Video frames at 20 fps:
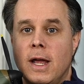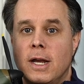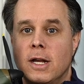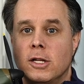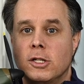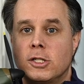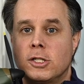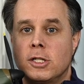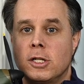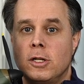and
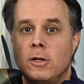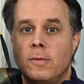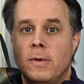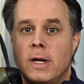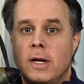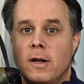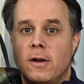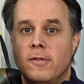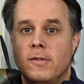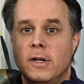a
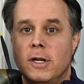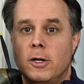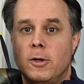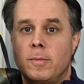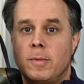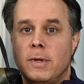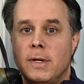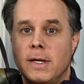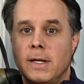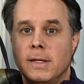silhouette of an
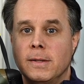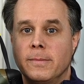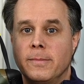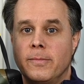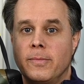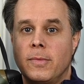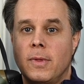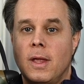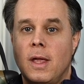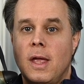airplane.
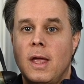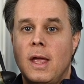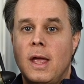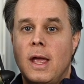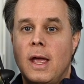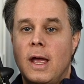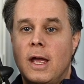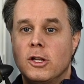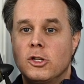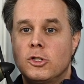
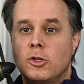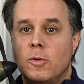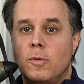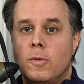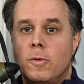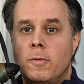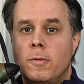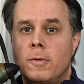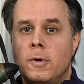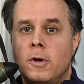And so
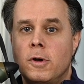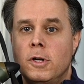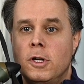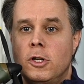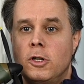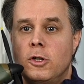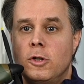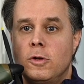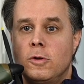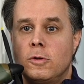what we're going to
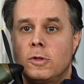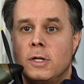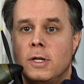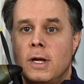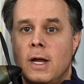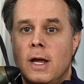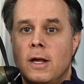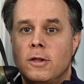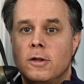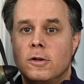do
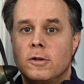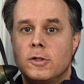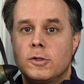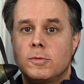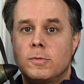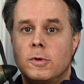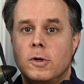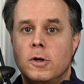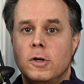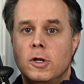together is
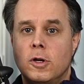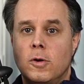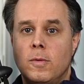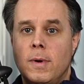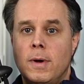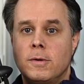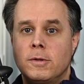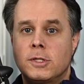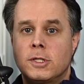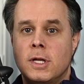we're going to
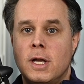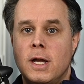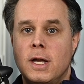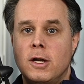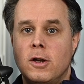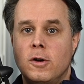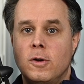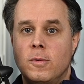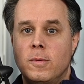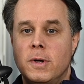go
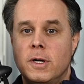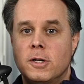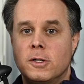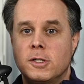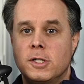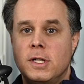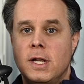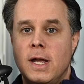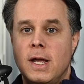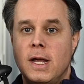outside on a
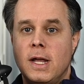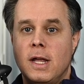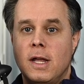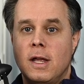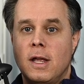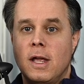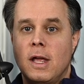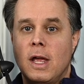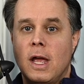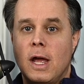winter's day,
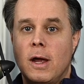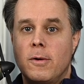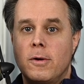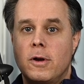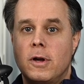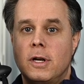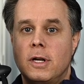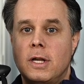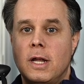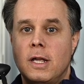and we're
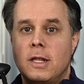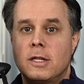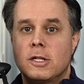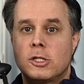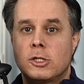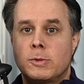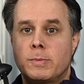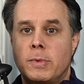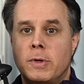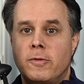going to take
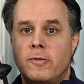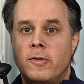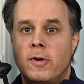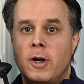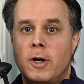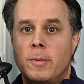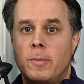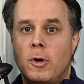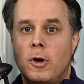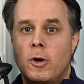this
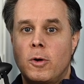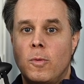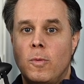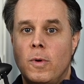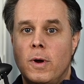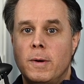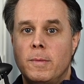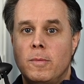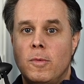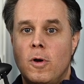Spitfire Mark
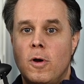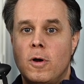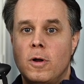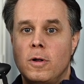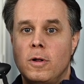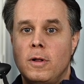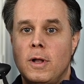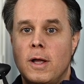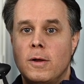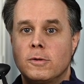I
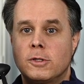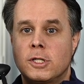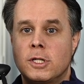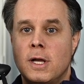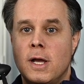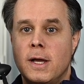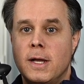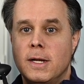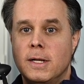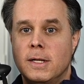model
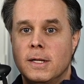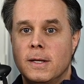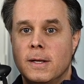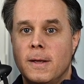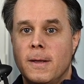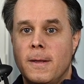outside